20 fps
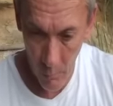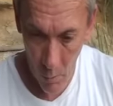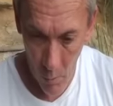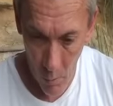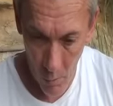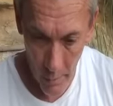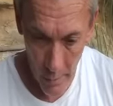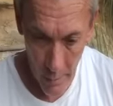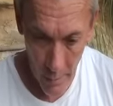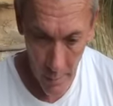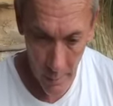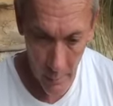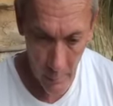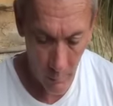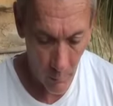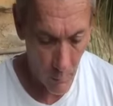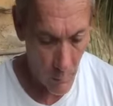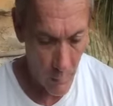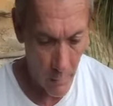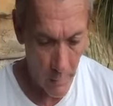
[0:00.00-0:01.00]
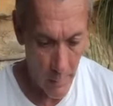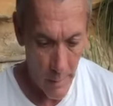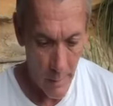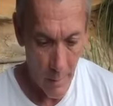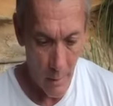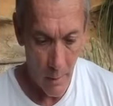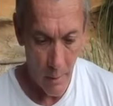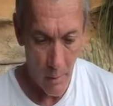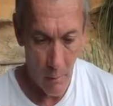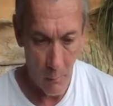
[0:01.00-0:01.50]
groggy and
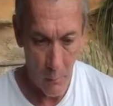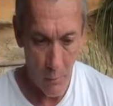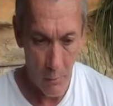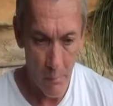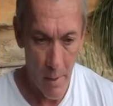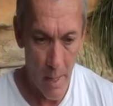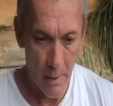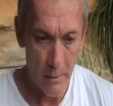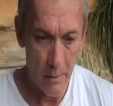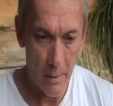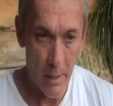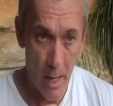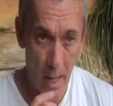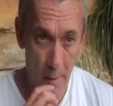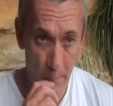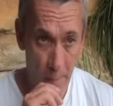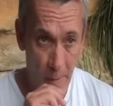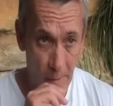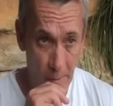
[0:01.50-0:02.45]
I was smashed up.